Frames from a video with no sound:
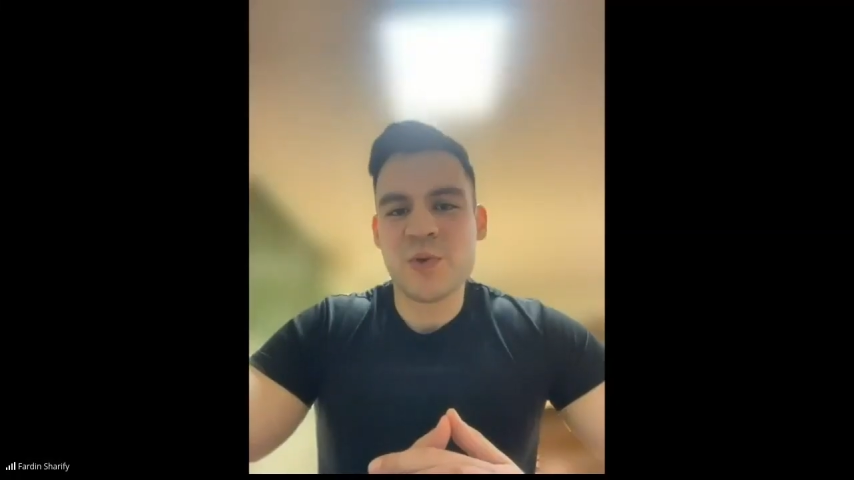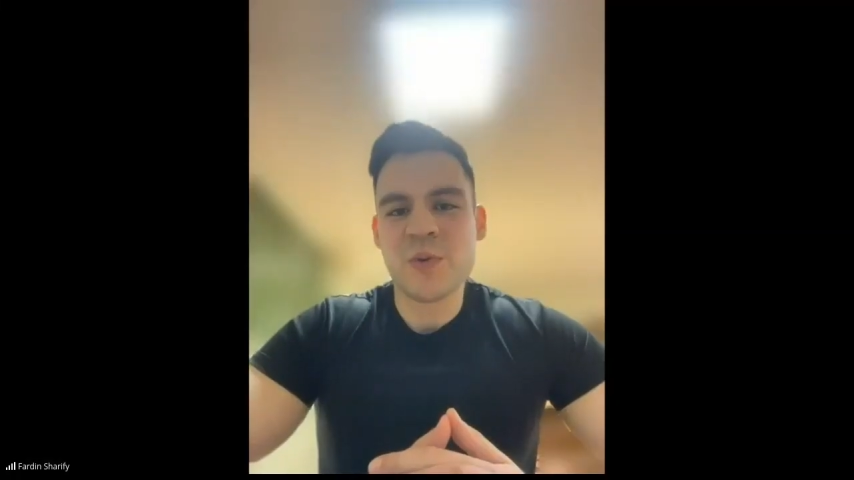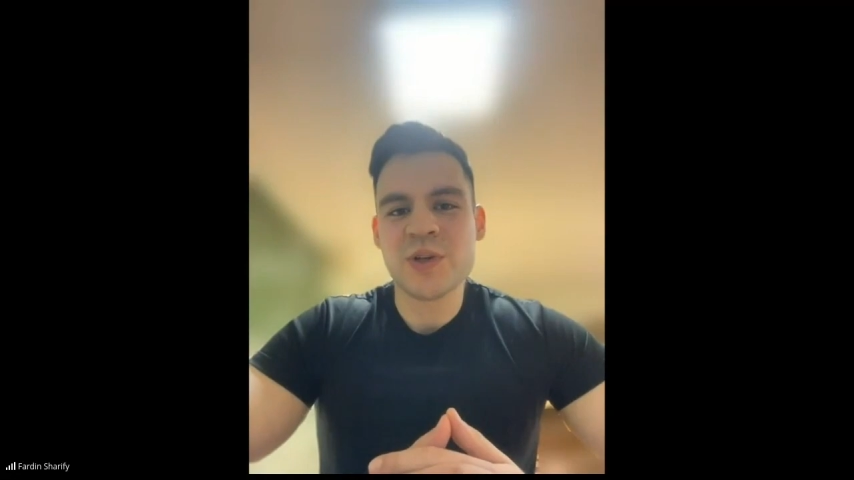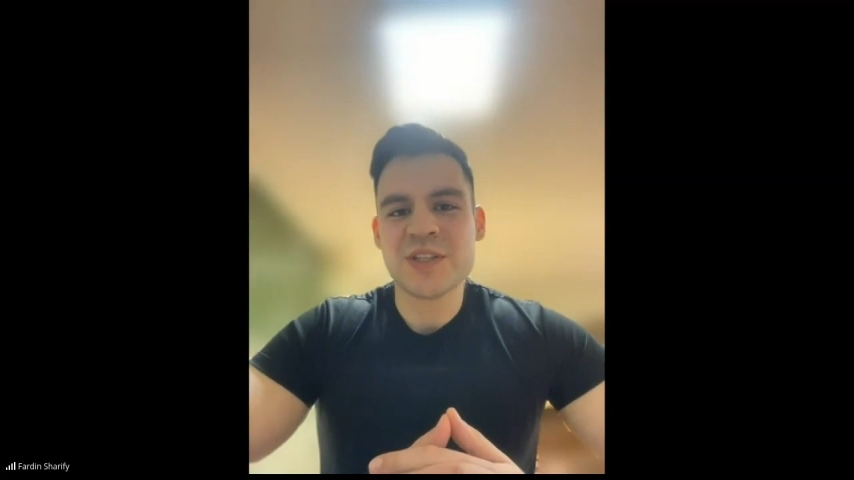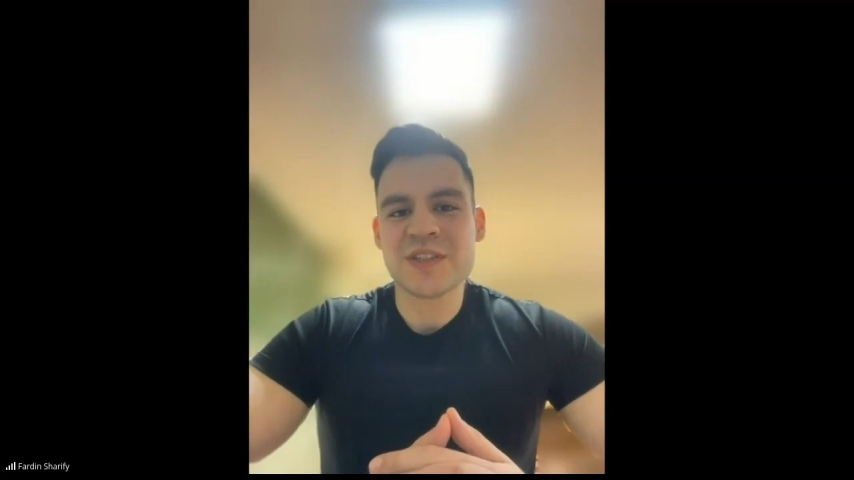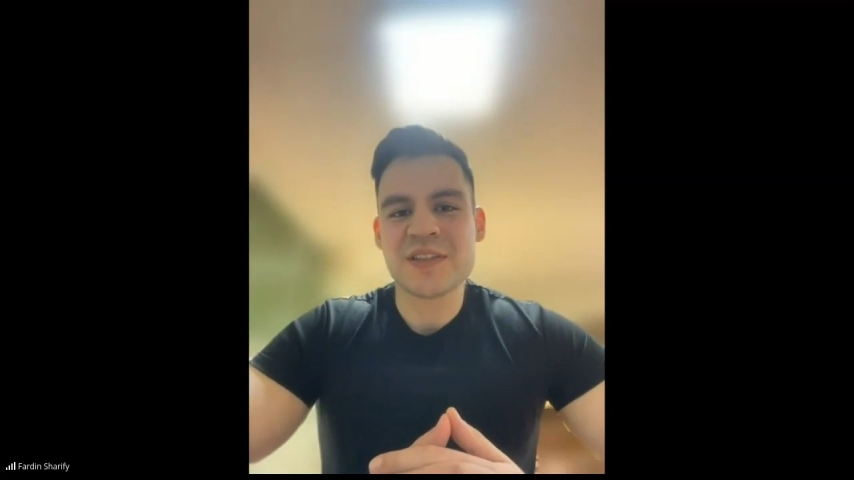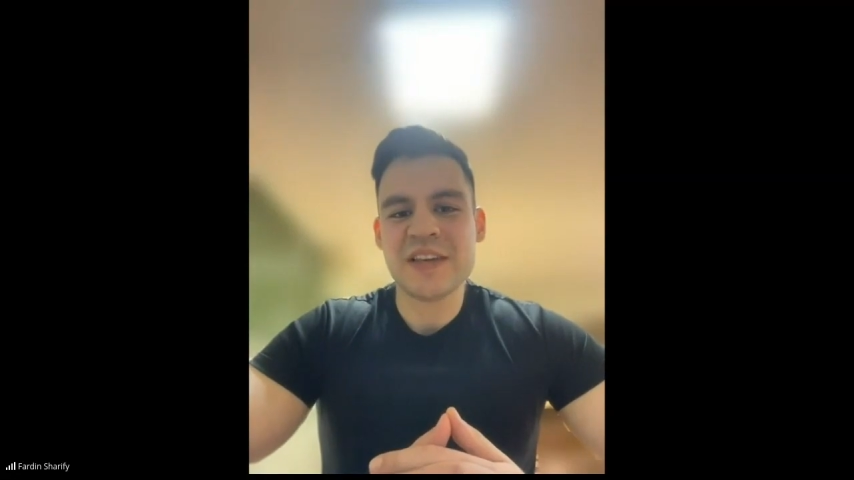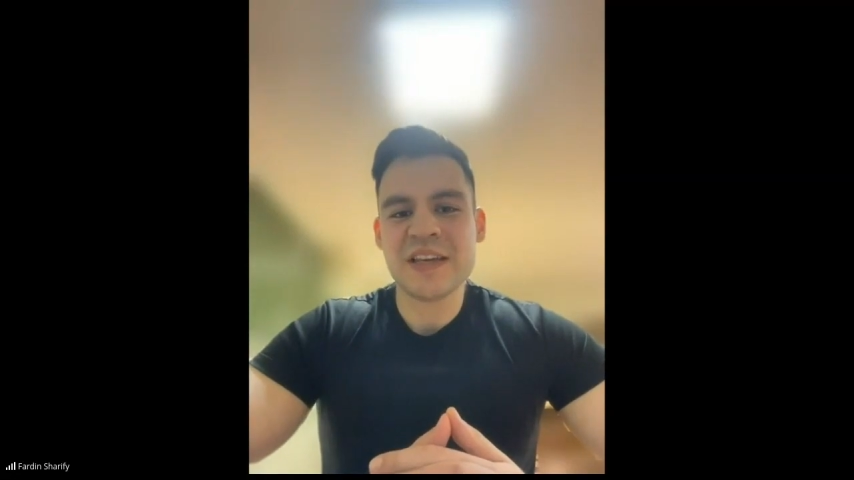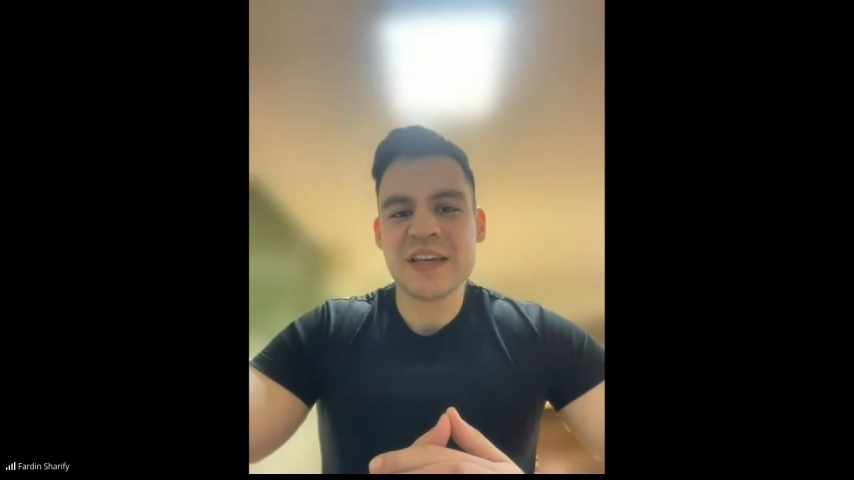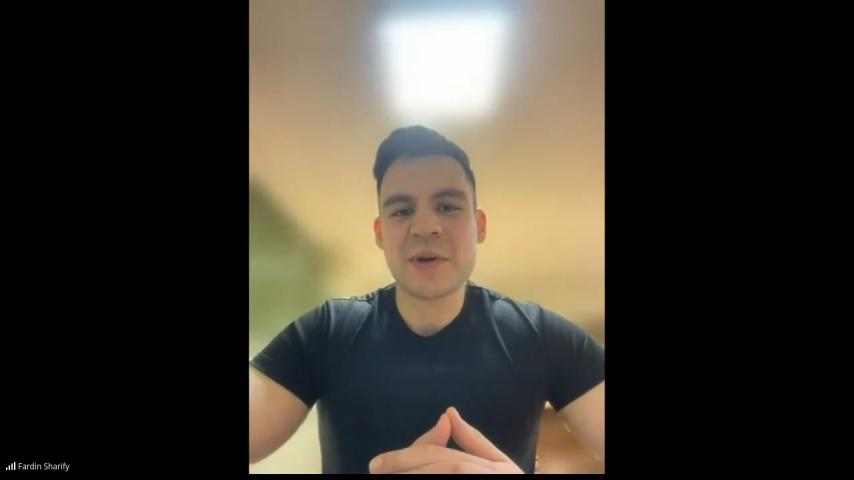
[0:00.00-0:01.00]
we were just
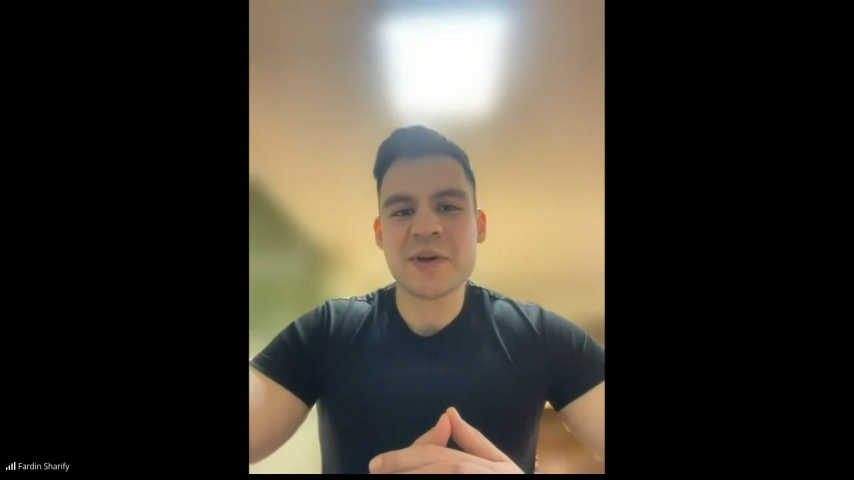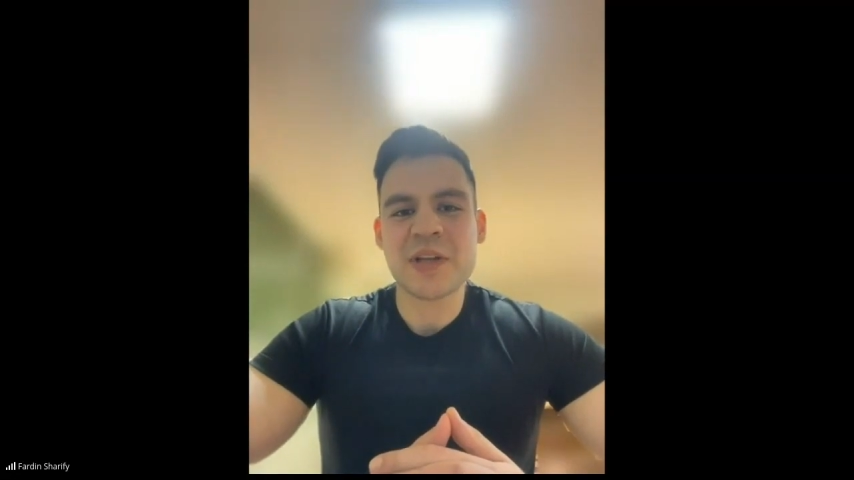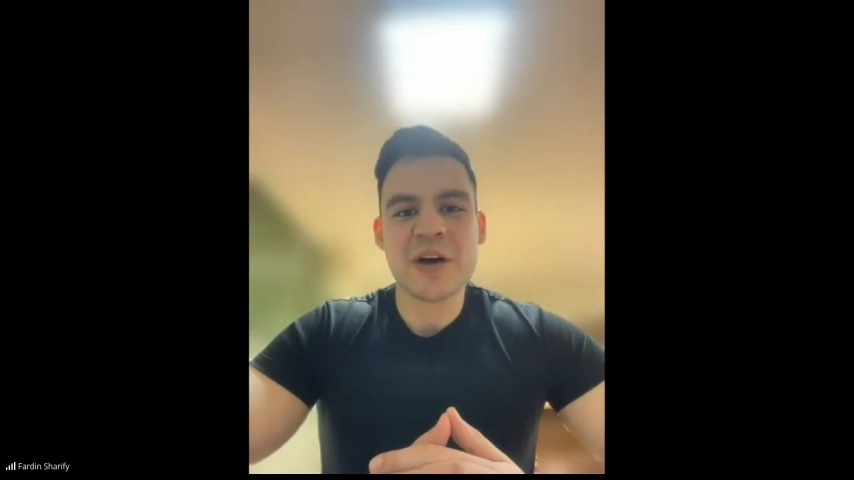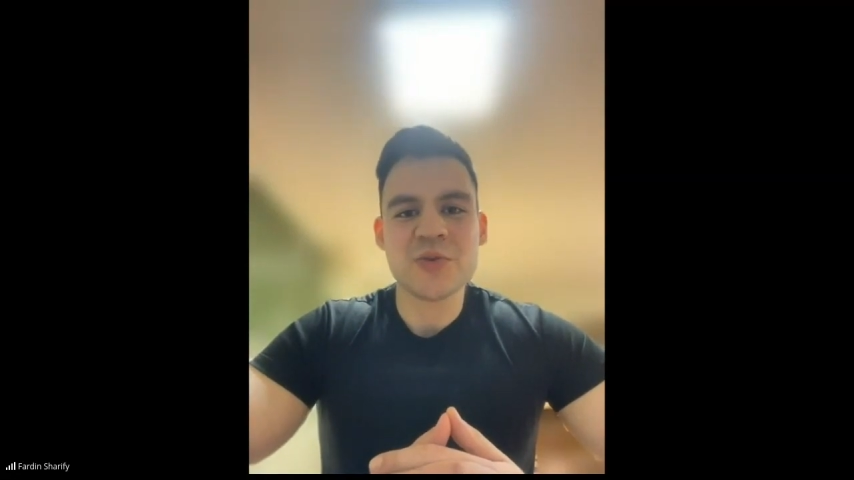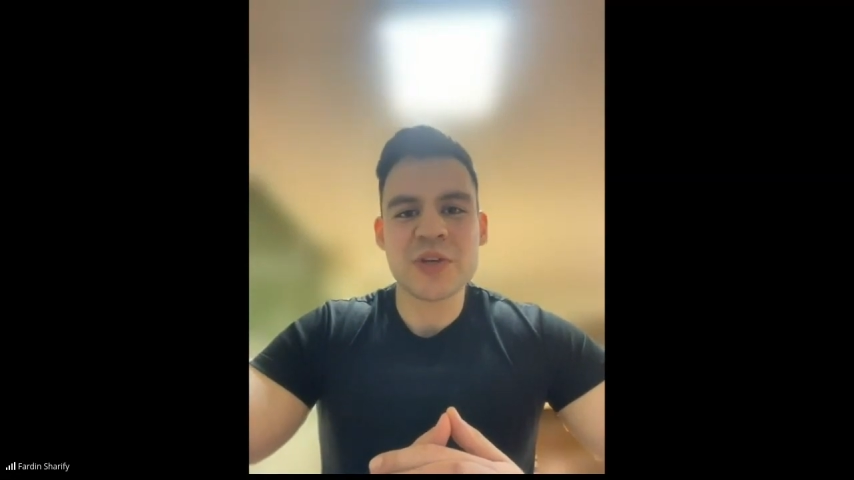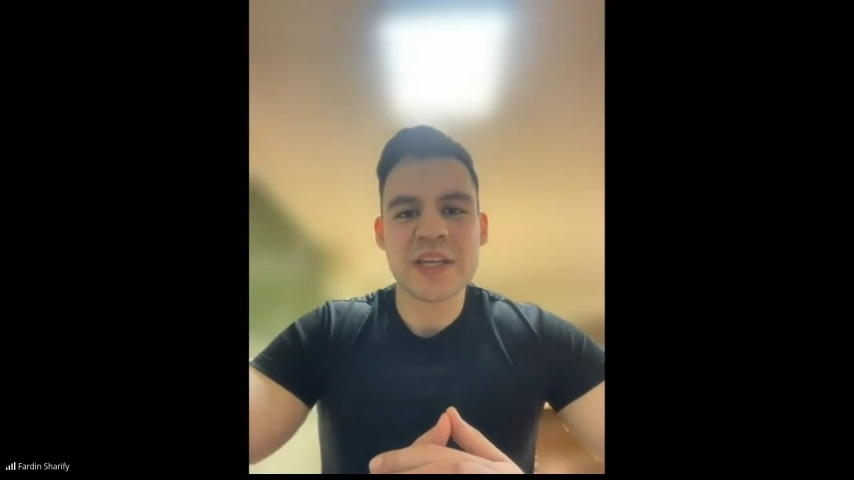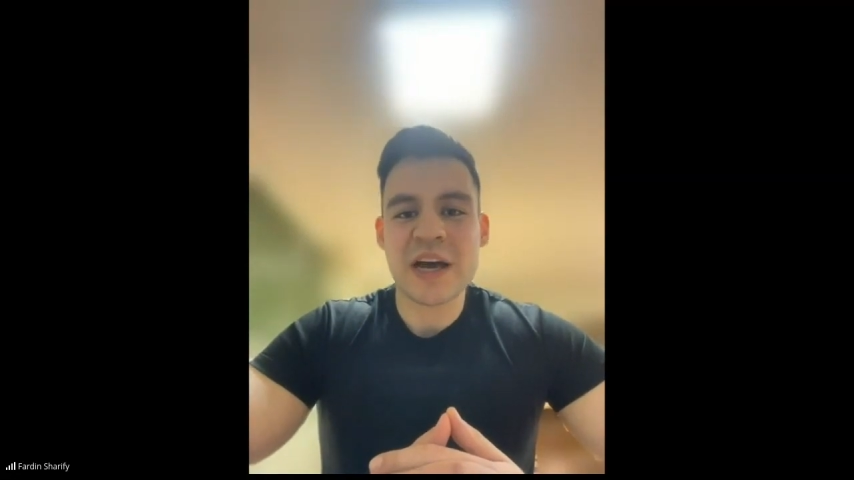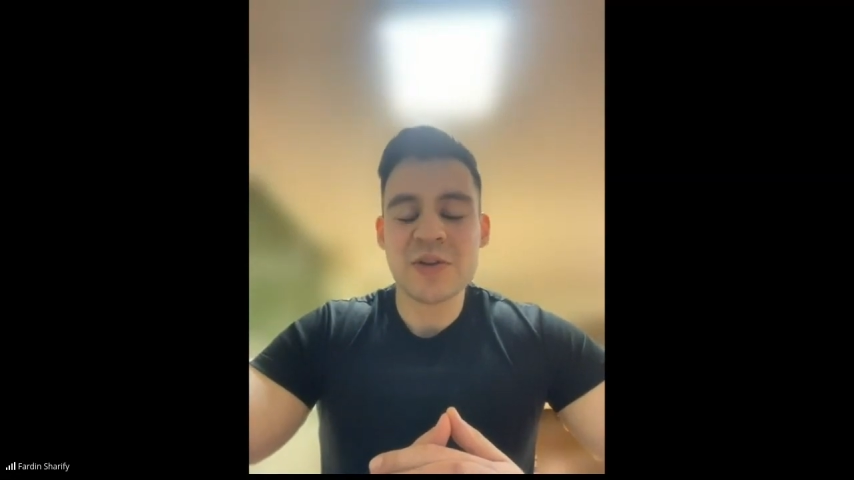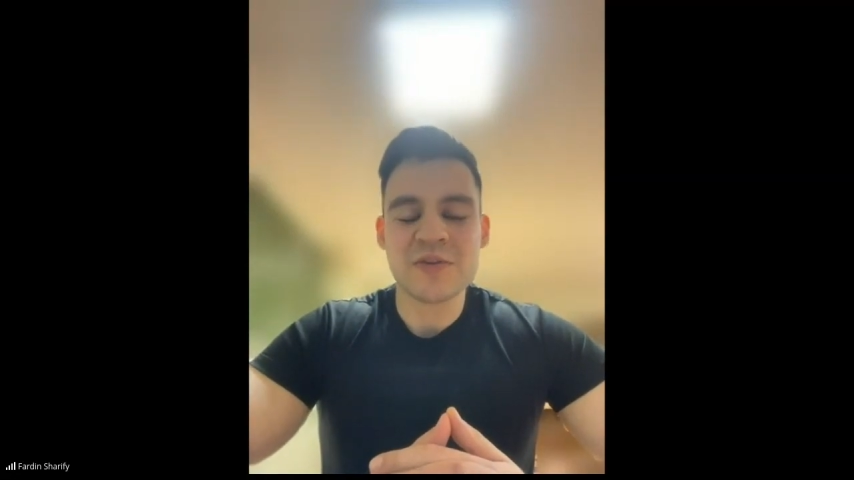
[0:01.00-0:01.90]
thinking about how to get out